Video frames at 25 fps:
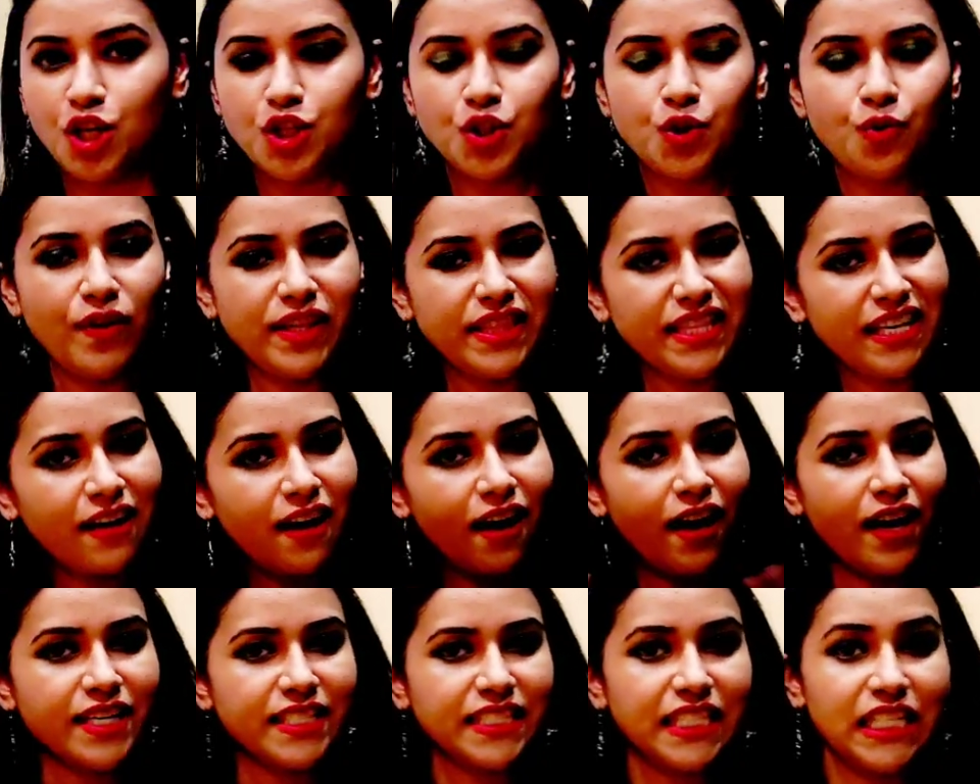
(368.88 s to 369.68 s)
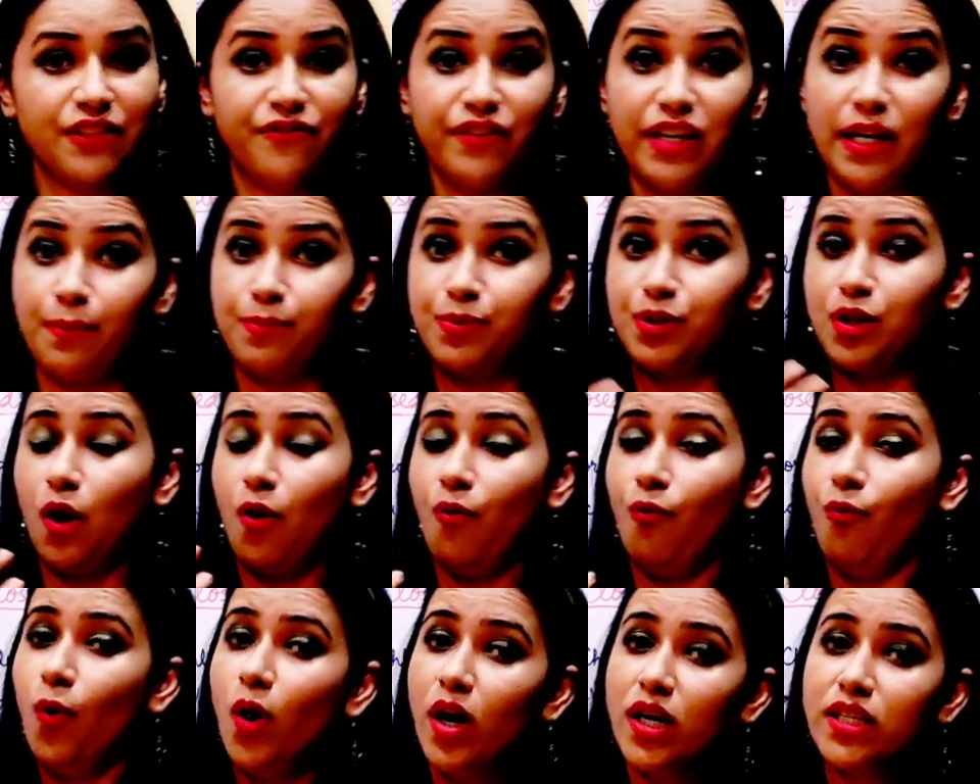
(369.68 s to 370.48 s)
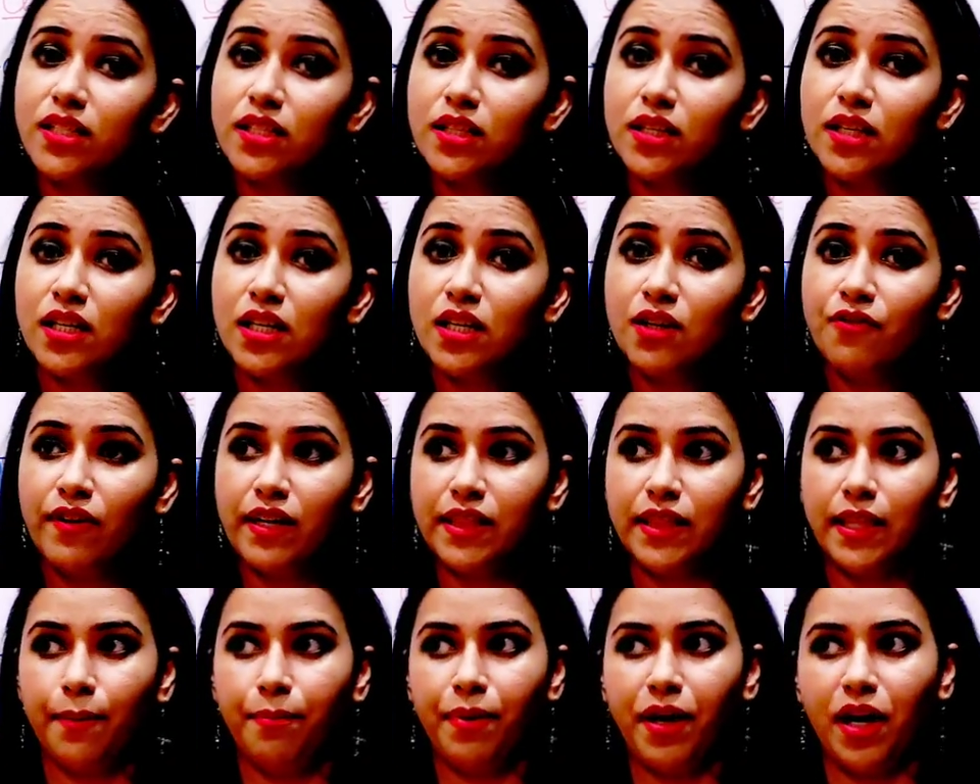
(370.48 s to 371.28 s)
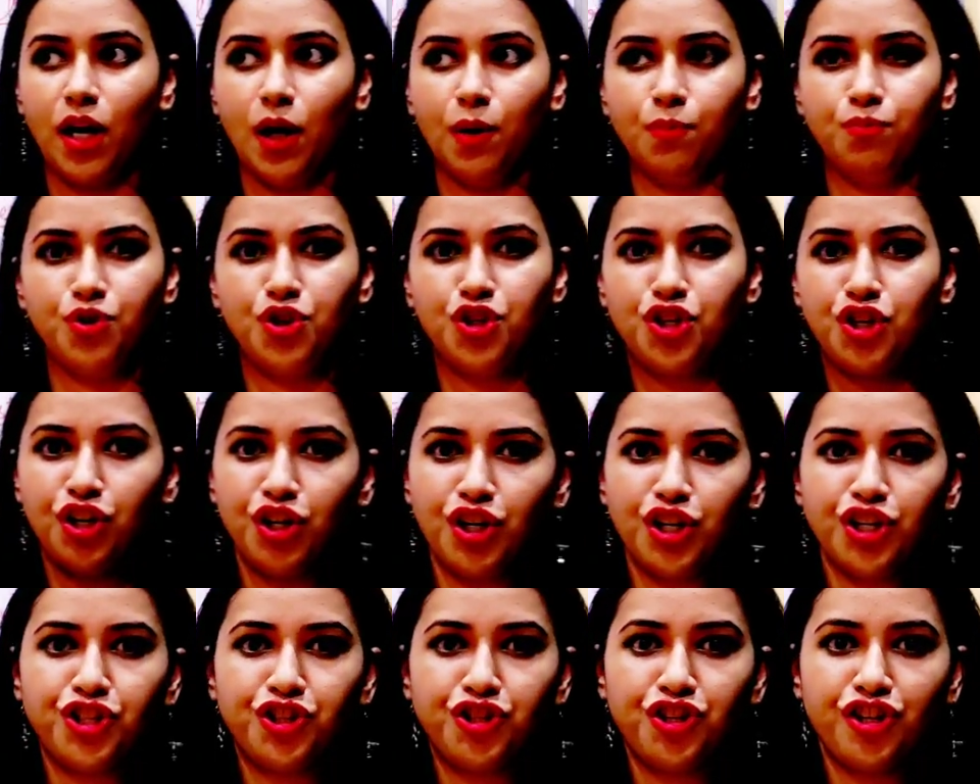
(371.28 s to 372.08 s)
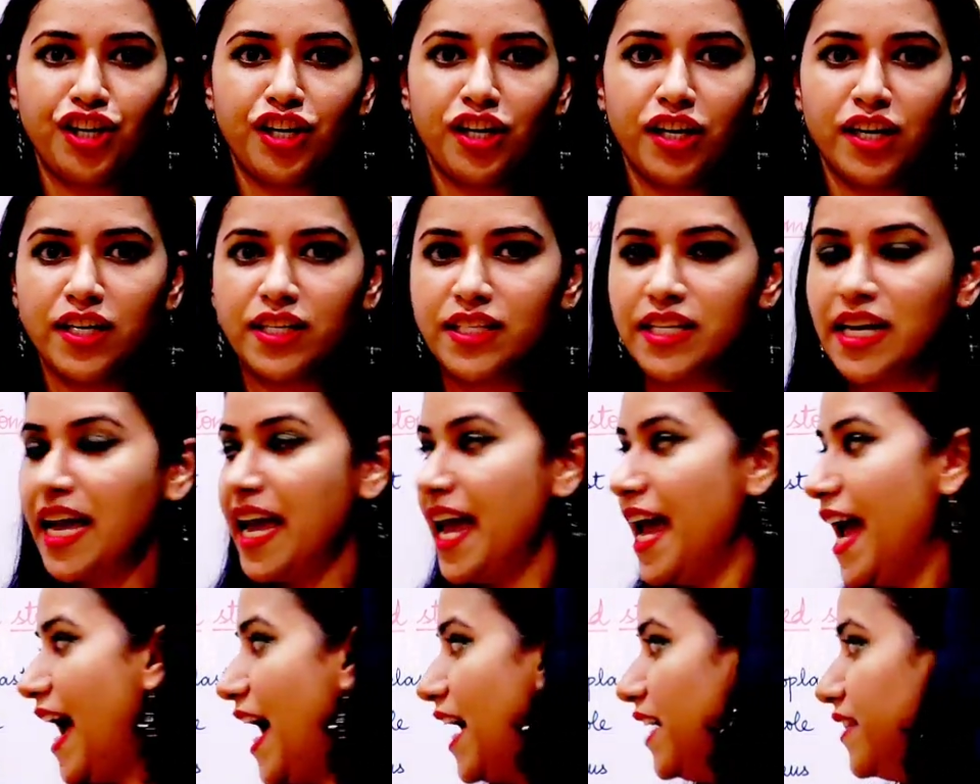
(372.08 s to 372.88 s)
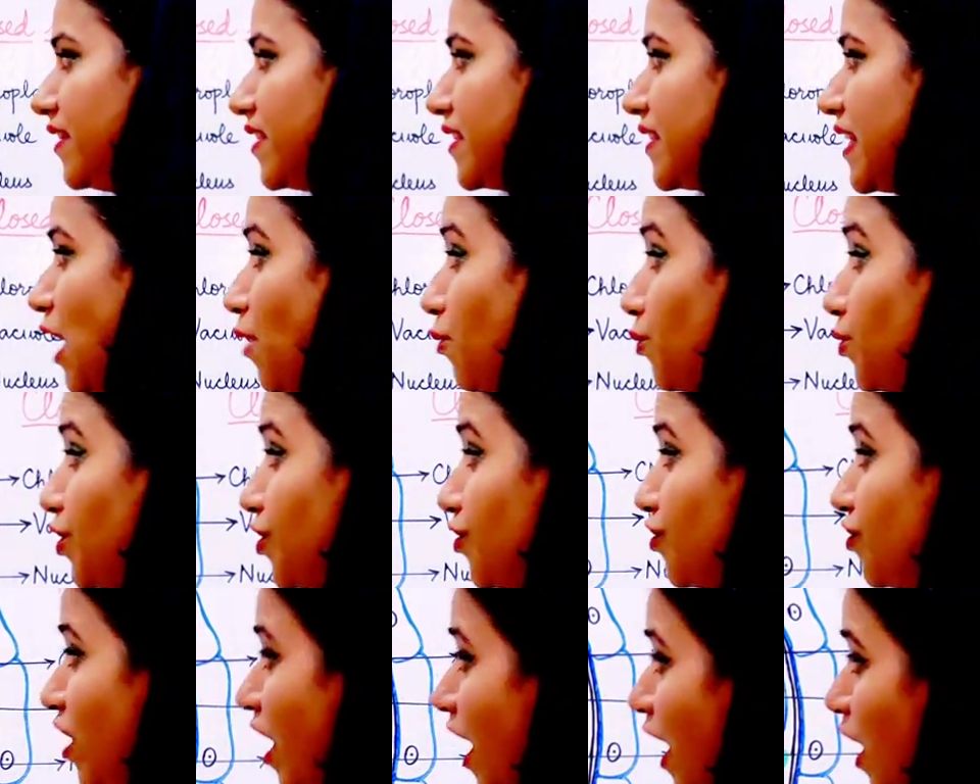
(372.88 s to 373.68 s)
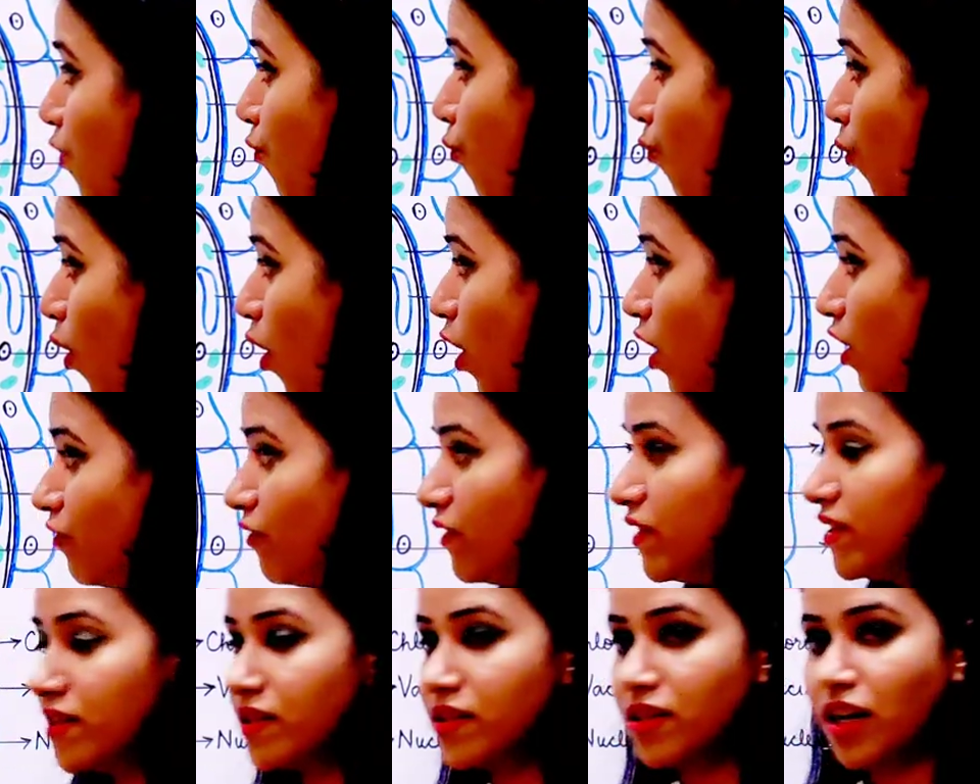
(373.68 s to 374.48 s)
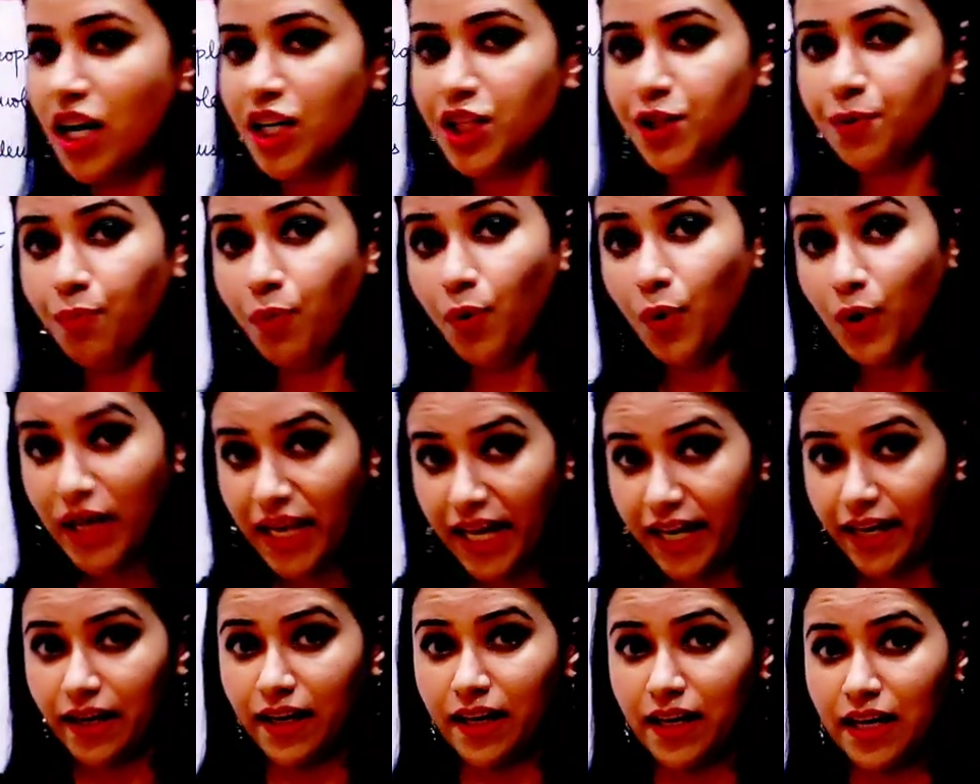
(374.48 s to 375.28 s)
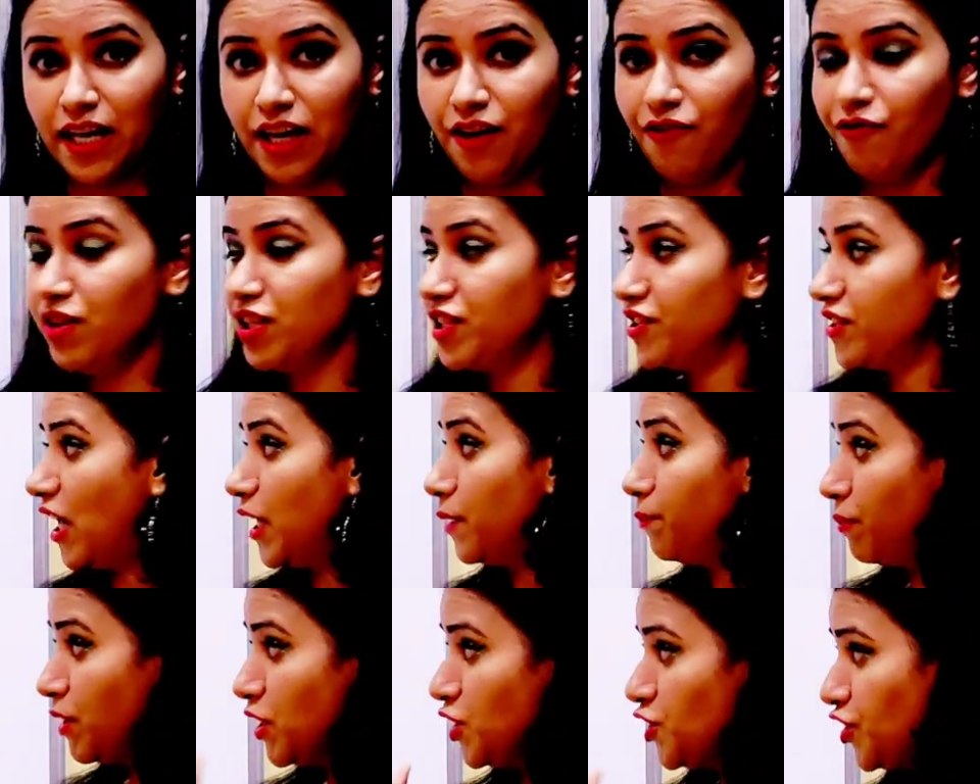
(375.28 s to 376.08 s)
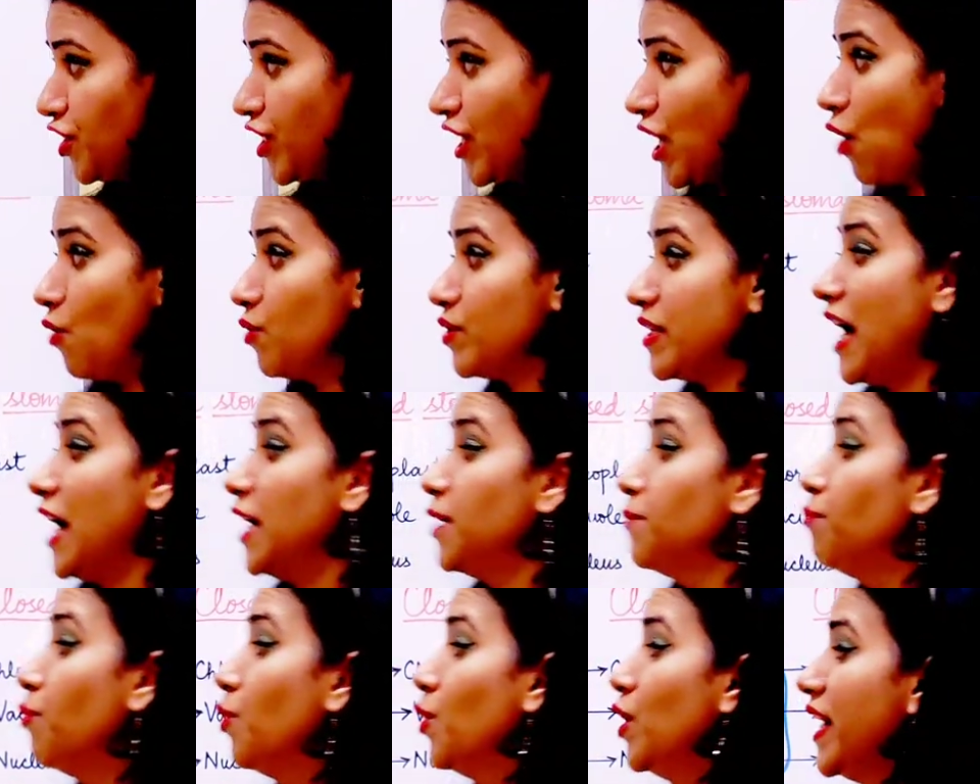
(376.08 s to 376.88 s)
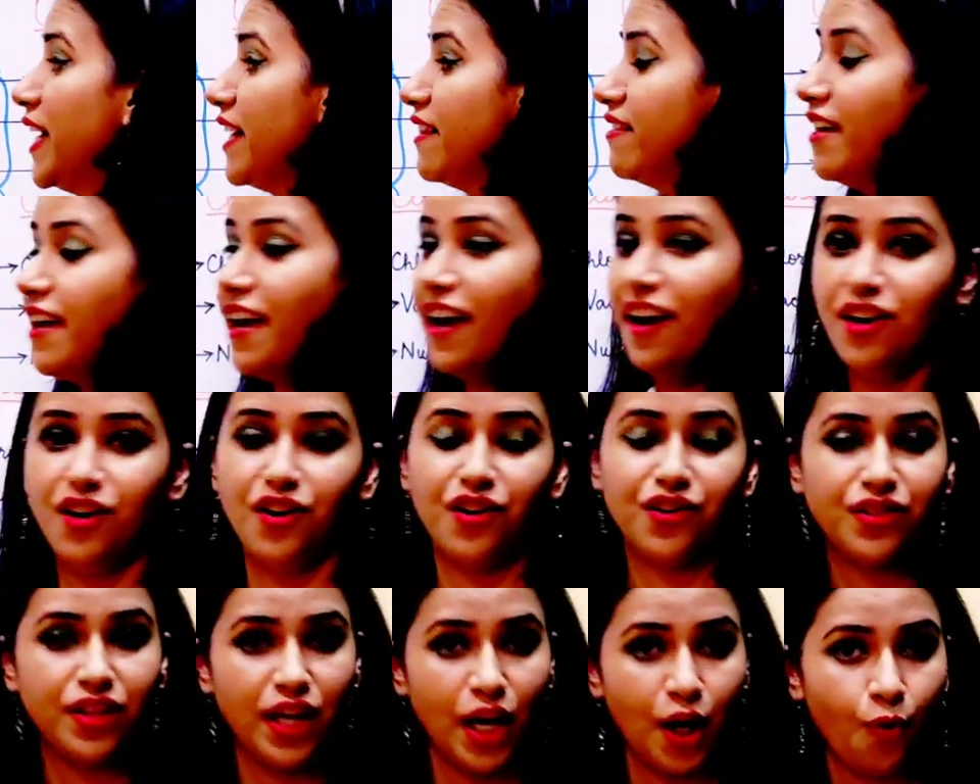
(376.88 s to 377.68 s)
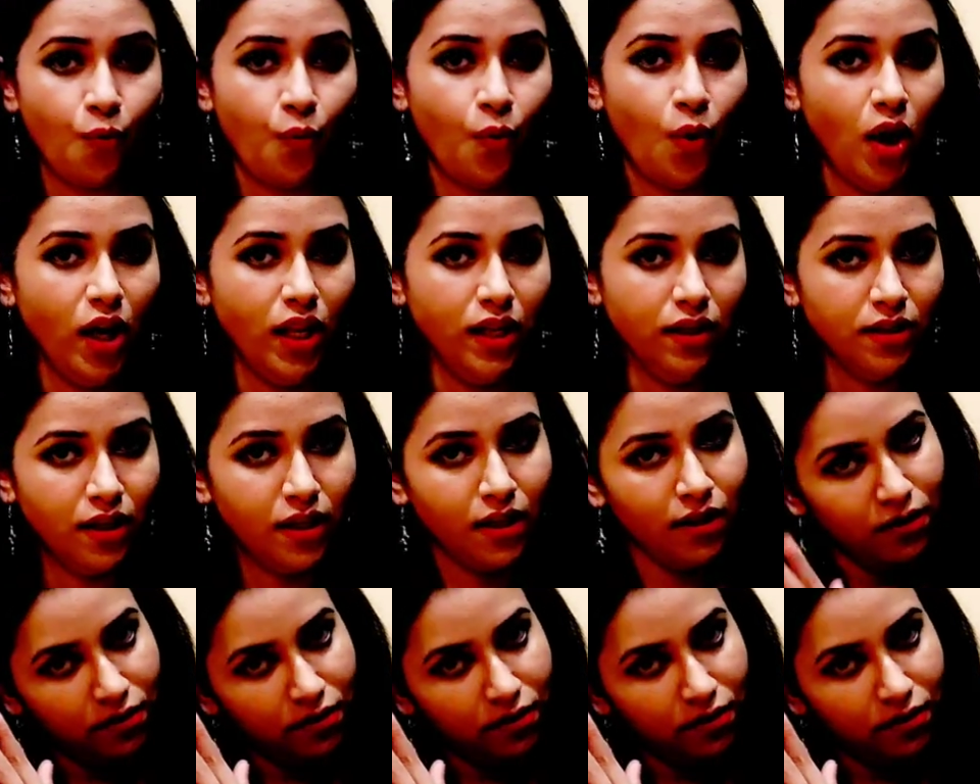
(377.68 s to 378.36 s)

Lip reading: So when the guard cell will absorb water, when they become turgid, and this outer thin wall will start pulling, will start bulging out and pulling the inner thick wall,